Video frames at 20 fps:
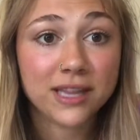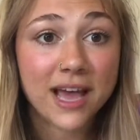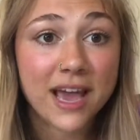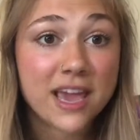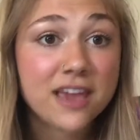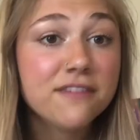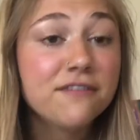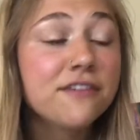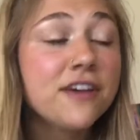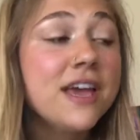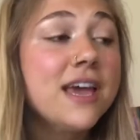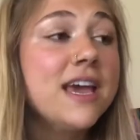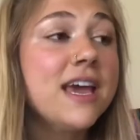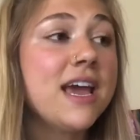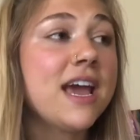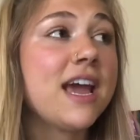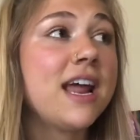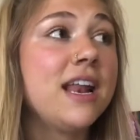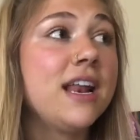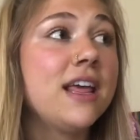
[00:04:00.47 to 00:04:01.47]
life.
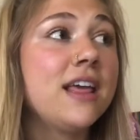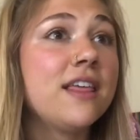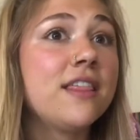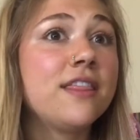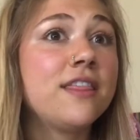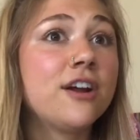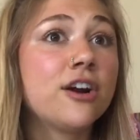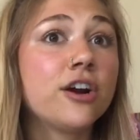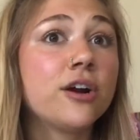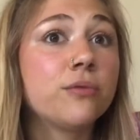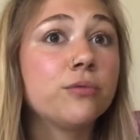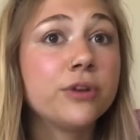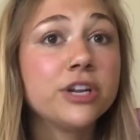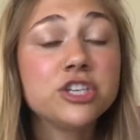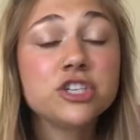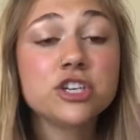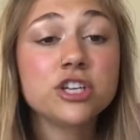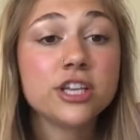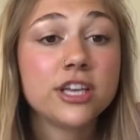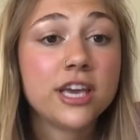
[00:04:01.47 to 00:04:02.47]
And they're
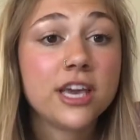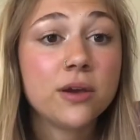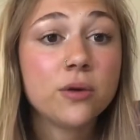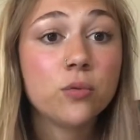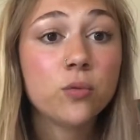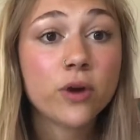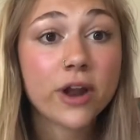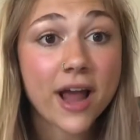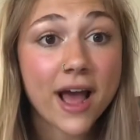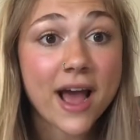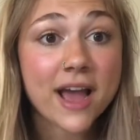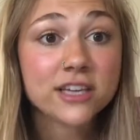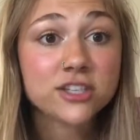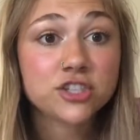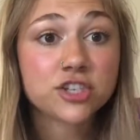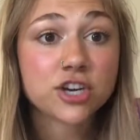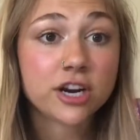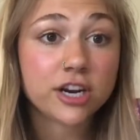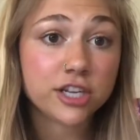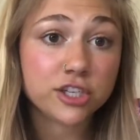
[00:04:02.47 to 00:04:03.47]
originally what I
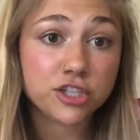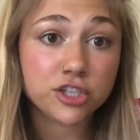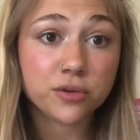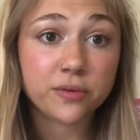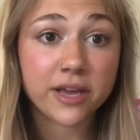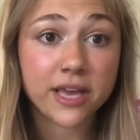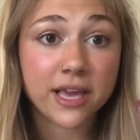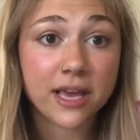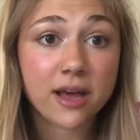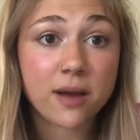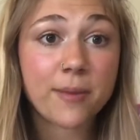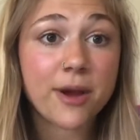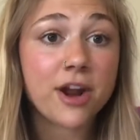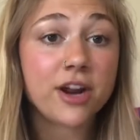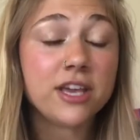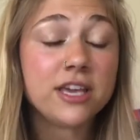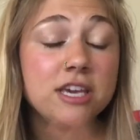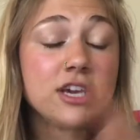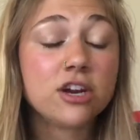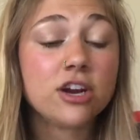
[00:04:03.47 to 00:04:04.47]
started doing
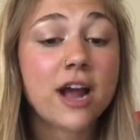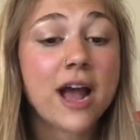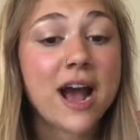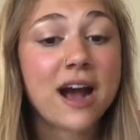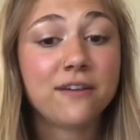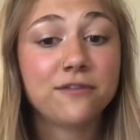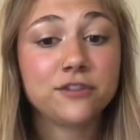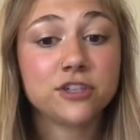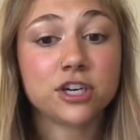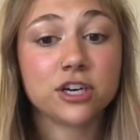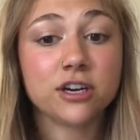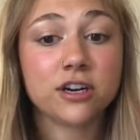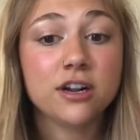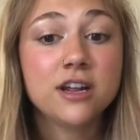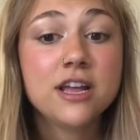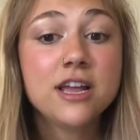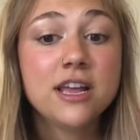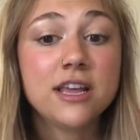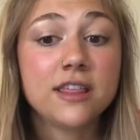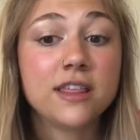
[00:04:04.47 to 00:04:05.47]
about a year after
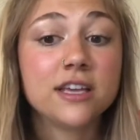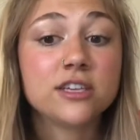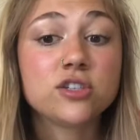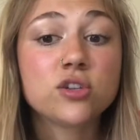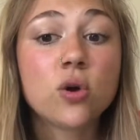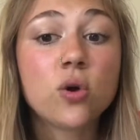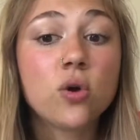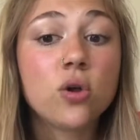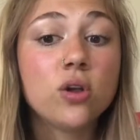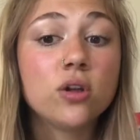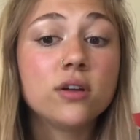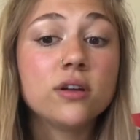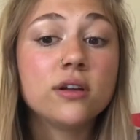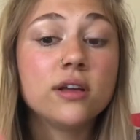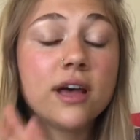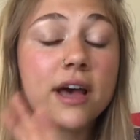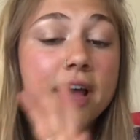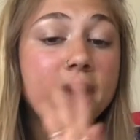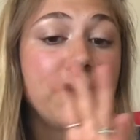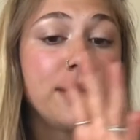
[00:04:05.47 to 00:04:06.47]
this
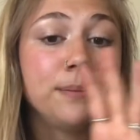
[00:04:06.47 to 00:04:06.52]
whole